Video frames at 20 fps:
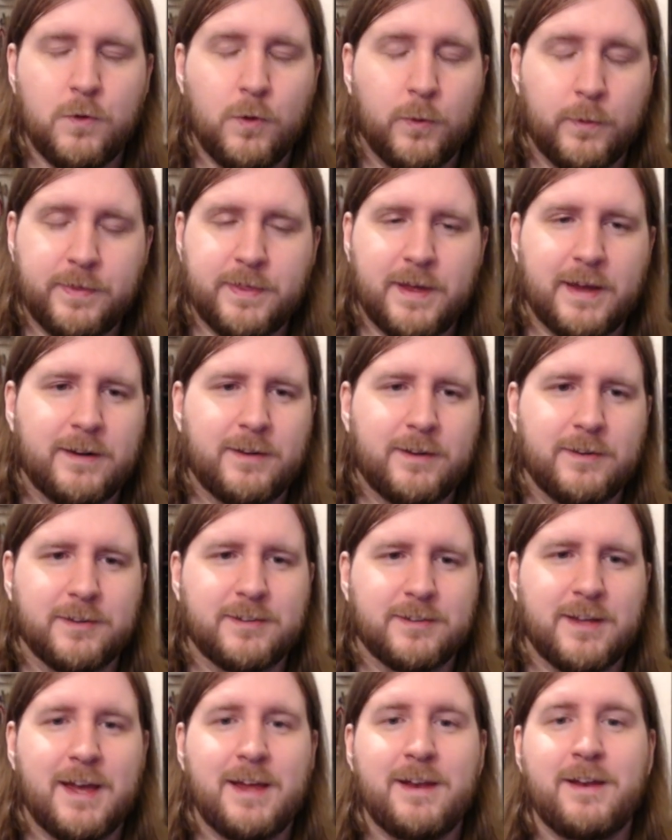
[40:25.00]
with that all
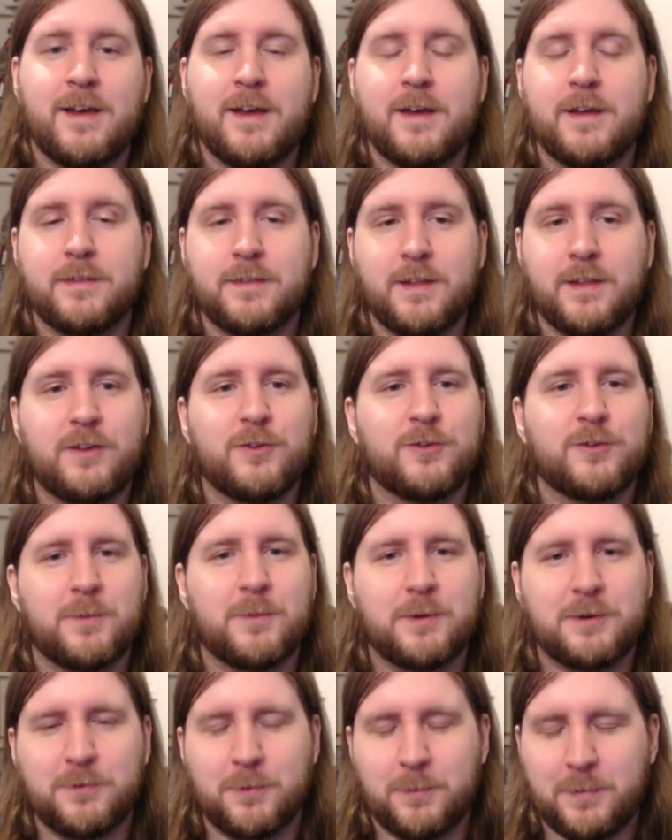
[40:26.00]
aside, thank you so
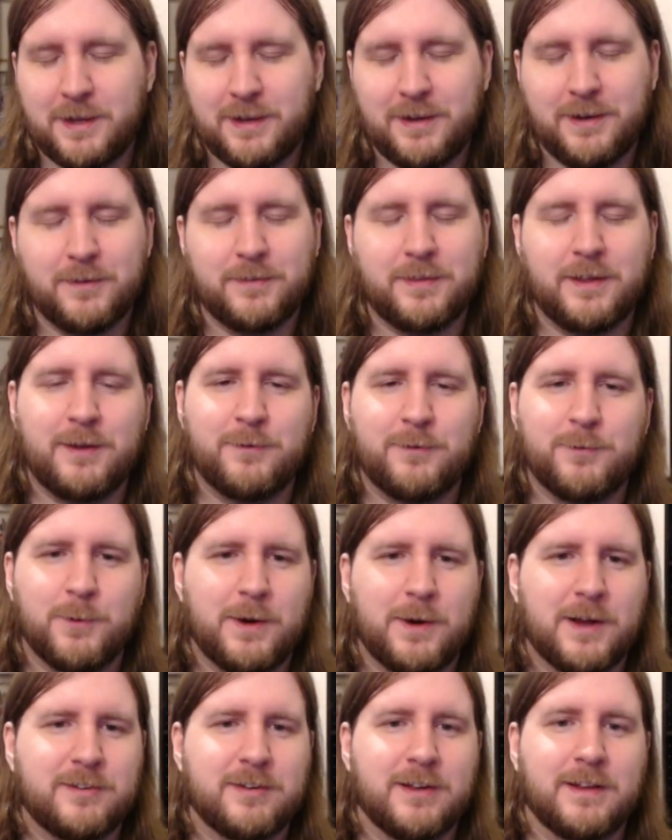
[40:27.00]
much for being here. Thank you for
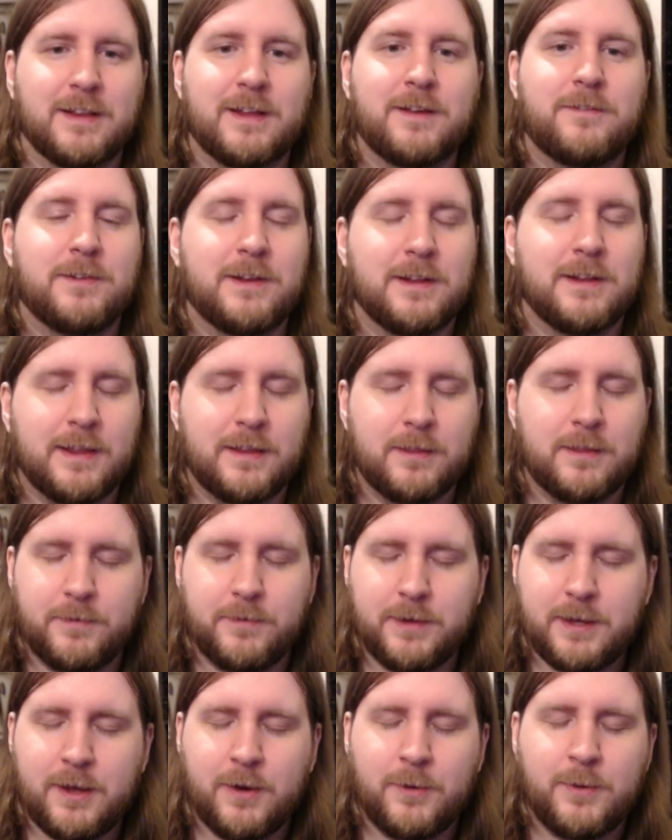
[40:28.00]
watching. Like if you did like the
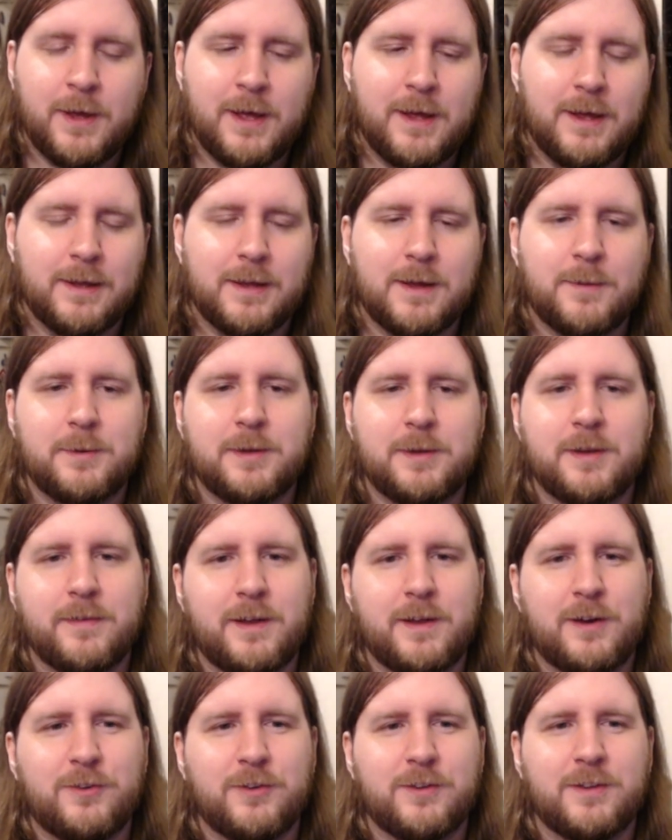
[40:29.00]
video, comment down
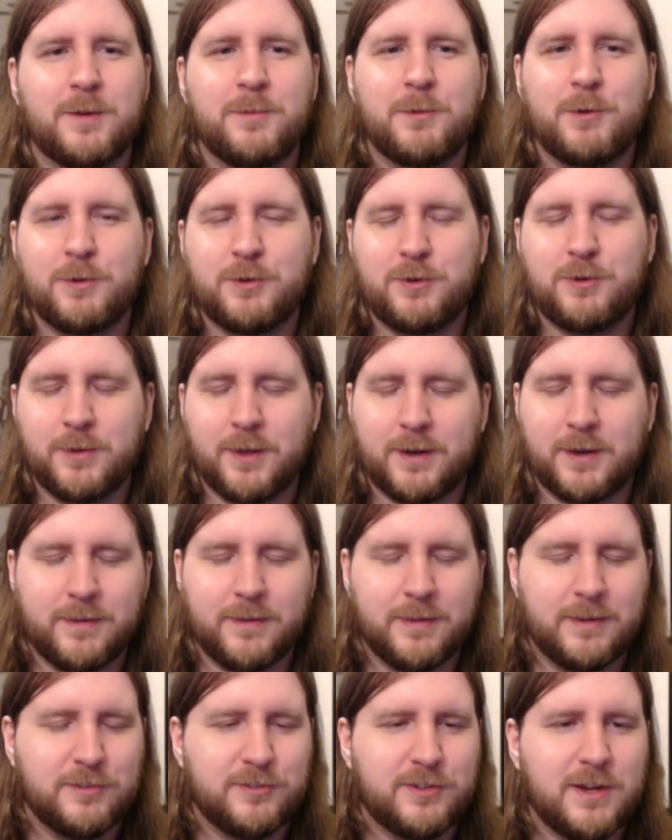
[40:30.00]
there to tell me what you thought
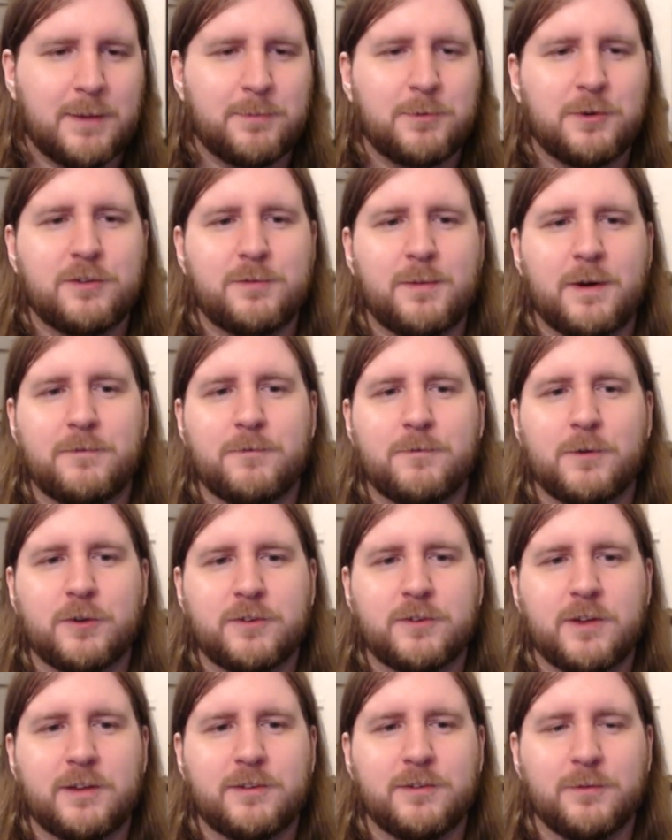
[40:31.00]
of these chapters, my
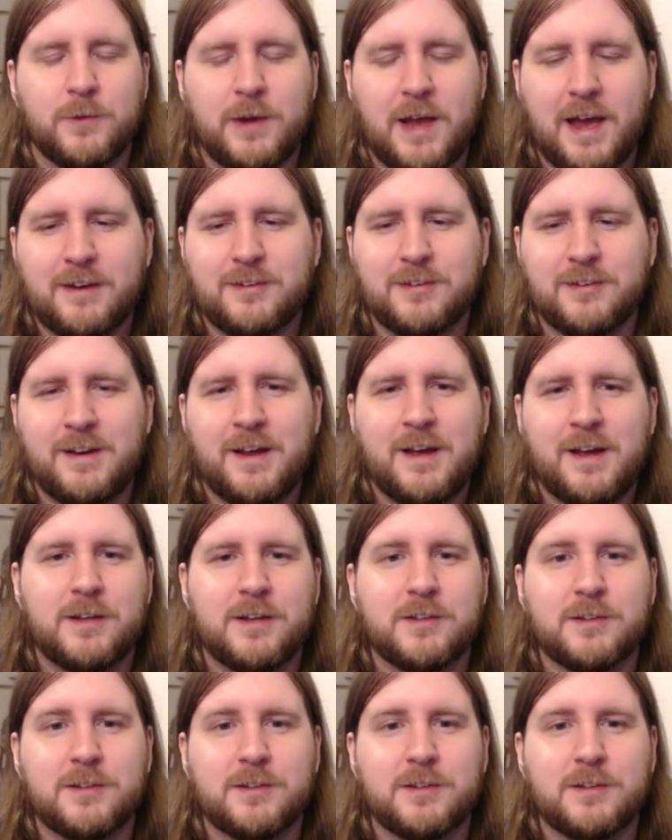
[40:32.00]
first thoughts and reaction.